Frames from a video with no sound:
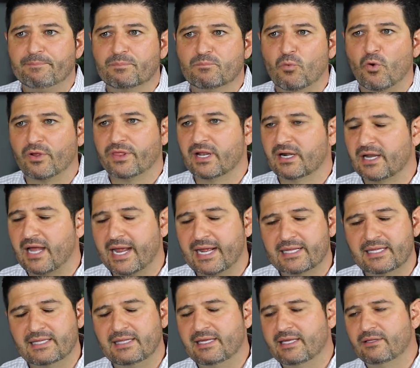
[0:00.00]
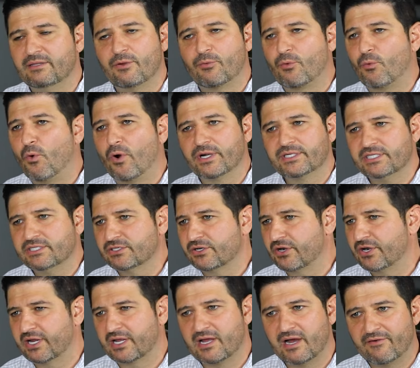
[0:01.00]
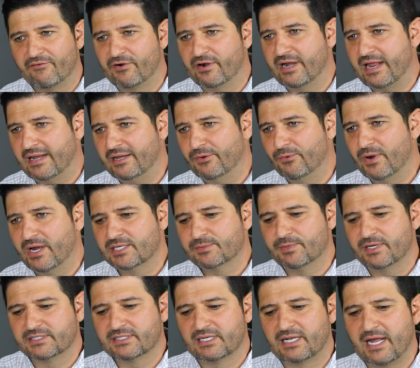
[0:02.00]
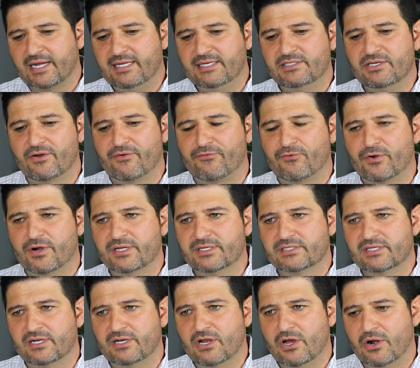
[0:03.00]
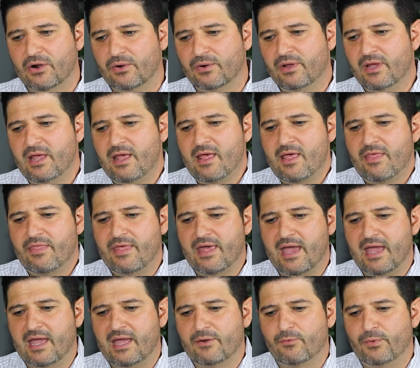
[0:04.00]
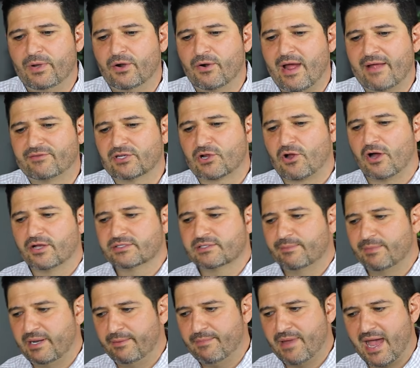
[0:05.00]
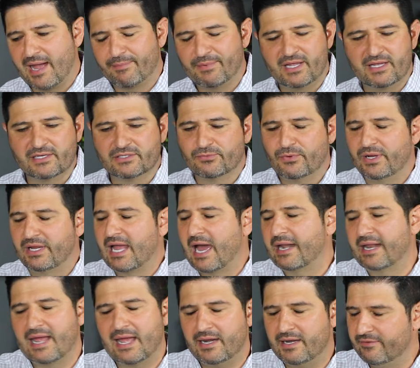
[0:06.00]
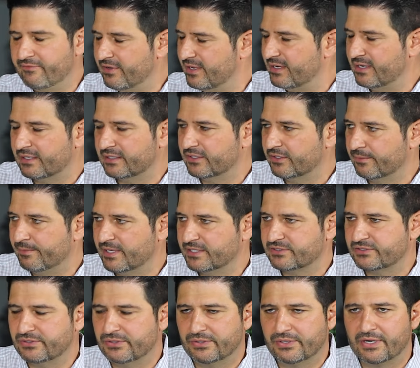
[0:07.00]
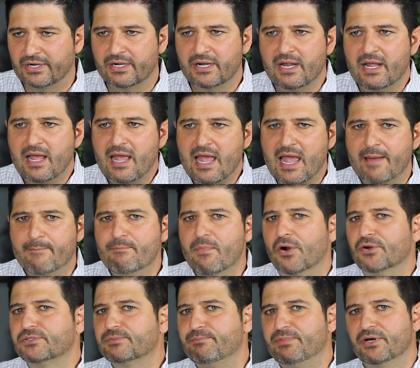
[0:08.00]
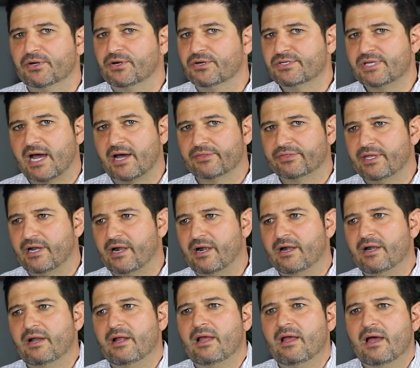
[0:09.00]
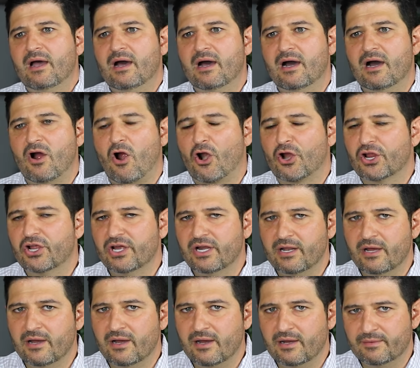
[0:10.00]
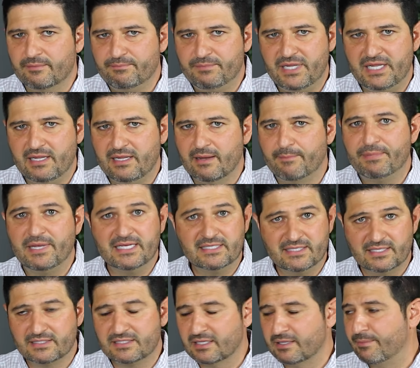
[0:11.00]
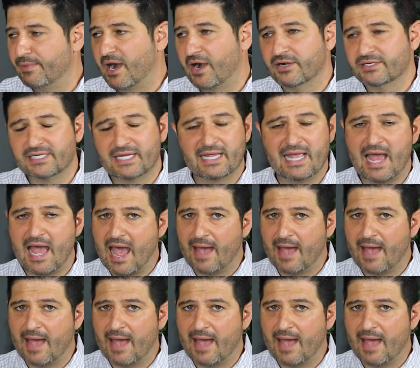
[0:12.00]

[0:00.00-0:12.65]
More than likely, the warranties are going to cover it anyways, but it's a lot easier for us to know that we don't have to call somebody back because we got ahead of it a little bit sooner. And most builders out there are going to be appeasing to the buyer and say, yeah,